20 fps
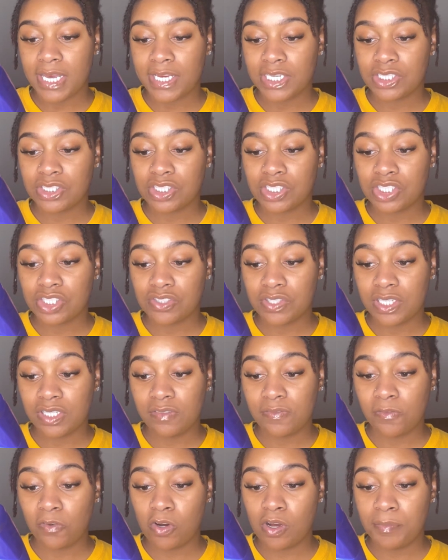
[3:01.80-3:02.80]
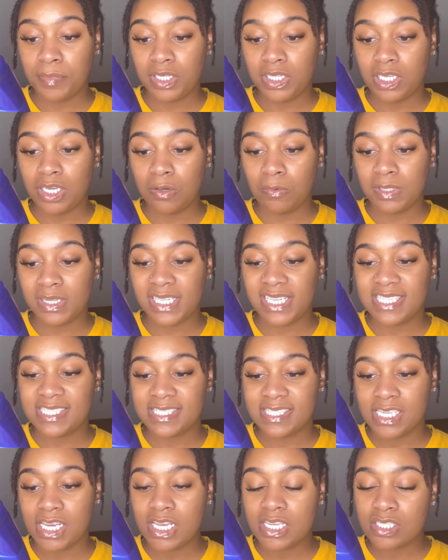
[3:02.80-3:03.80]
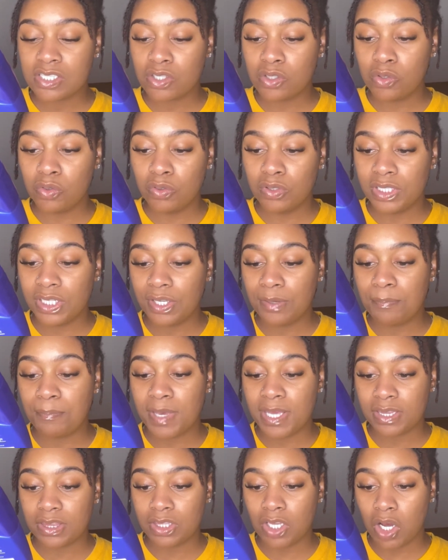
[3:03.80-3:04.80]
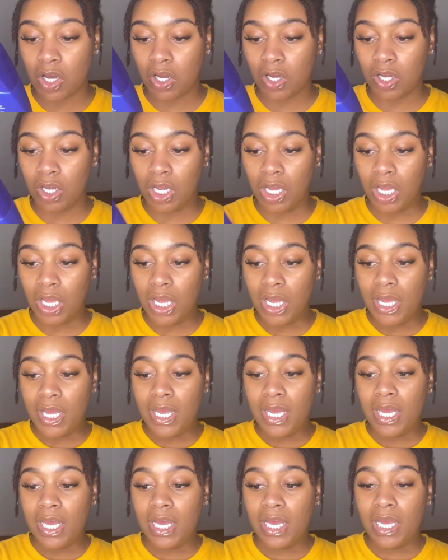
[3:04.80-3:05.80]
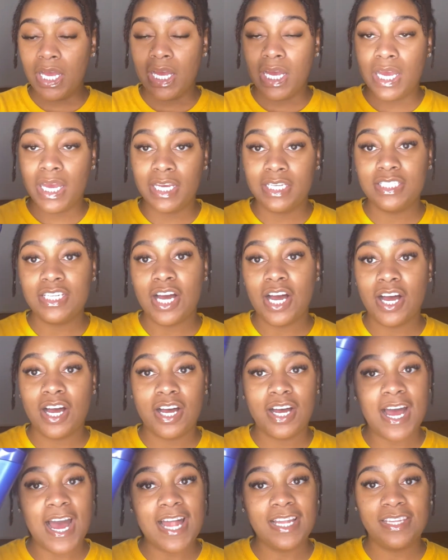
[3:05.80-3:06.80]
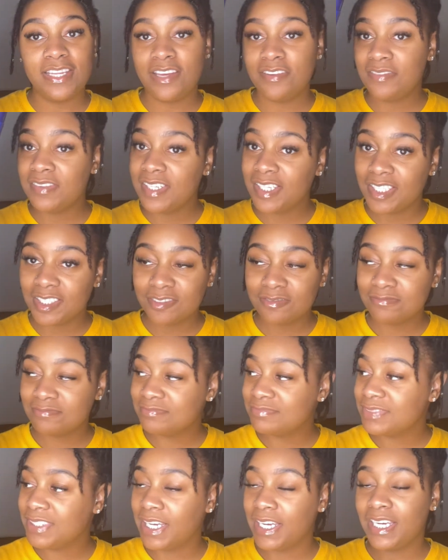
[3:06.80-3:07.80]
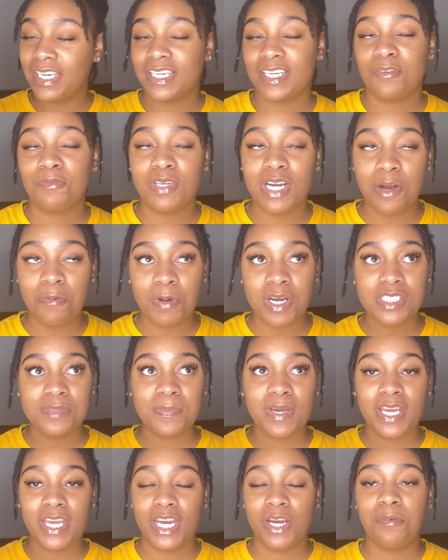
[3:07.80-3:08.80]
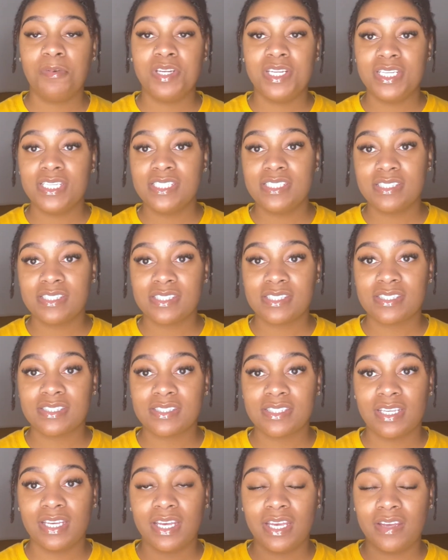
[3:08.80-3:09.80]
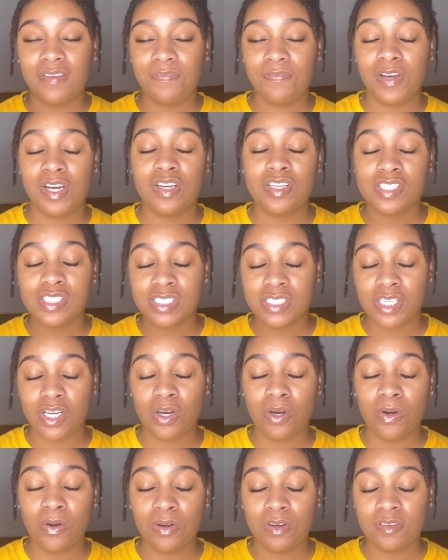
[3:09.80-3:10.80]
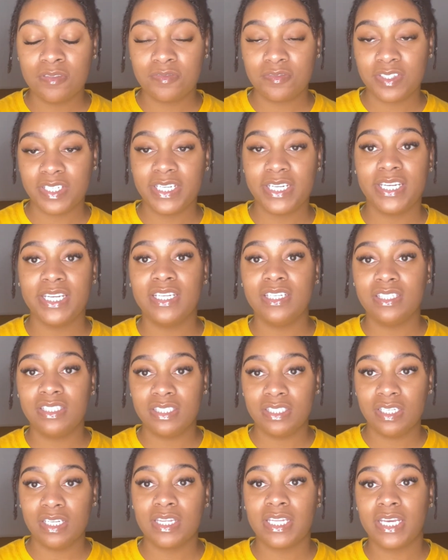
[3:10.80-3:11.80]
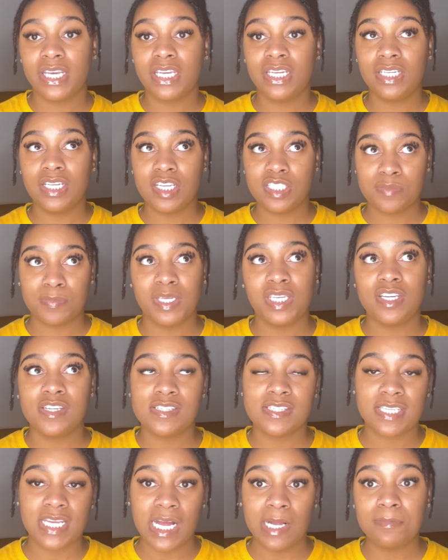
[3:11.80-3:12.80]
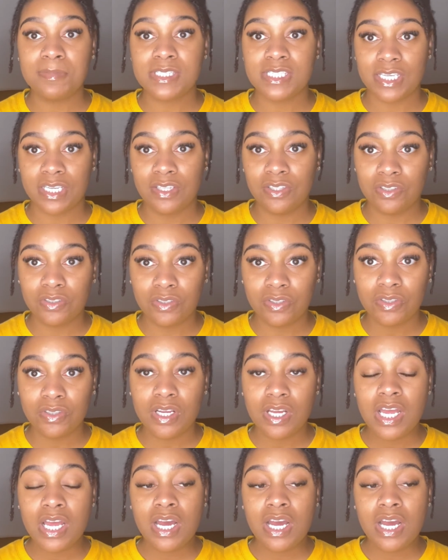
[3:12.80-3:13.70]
extra strength formula with intense cooling menthol, and y'all, I love it. Like, when I wash my hair with this, it felt so freaking good. Like, it does make your scalp tingle.